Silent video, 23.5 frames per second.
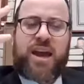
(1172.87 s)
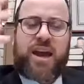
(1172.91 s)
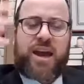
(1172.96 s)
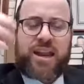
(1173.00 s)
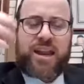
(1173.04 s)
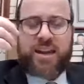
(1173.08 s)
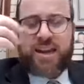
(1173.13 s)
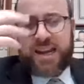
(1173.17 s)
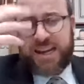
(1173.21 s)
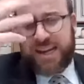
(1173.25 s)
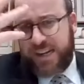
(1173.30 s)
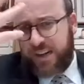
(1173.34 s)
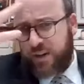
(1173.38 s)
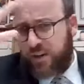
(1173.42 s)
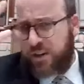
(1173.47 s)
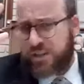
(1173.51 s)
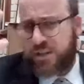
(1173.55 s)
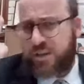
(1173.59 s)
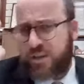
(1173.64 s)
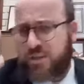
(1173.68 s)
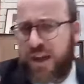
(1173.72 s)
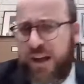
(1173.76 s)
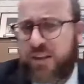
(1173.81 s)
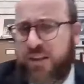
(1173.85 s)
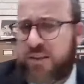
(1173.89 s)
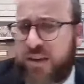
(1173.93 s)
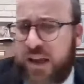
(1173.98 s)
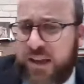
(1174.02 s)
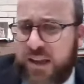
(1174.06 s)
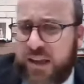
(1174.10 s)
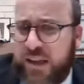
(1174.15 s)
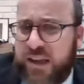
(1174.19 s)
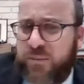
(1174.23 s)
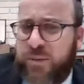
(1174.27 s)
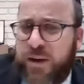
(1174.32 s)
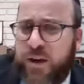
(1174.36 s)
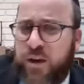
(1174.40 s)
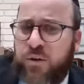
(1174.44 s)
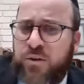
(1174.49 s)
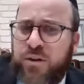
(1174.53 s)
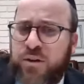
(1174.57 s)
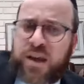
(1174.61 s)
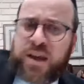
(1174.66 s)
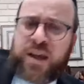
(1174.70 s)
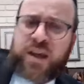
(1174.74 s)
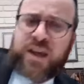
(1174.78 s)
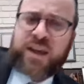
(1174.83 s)
And I, I know this around like in my
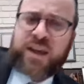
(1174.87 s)
own,